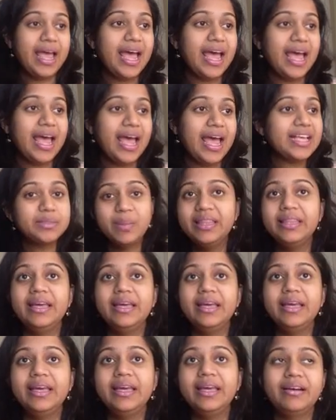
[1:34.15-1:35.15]
has
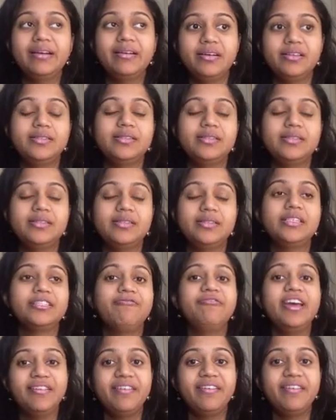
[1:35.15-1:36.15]
been there
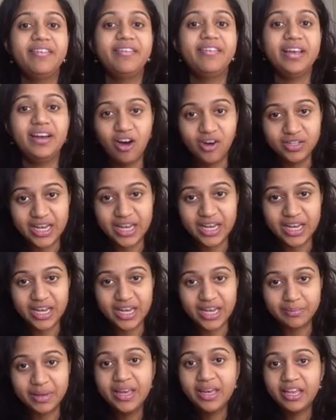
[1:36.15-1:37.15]
since a very long
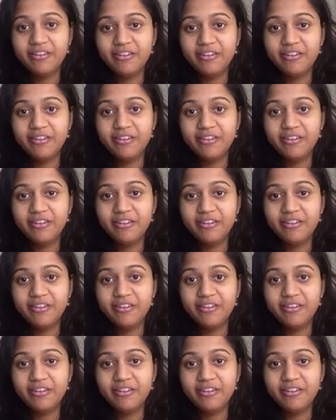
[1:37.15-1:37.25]
time.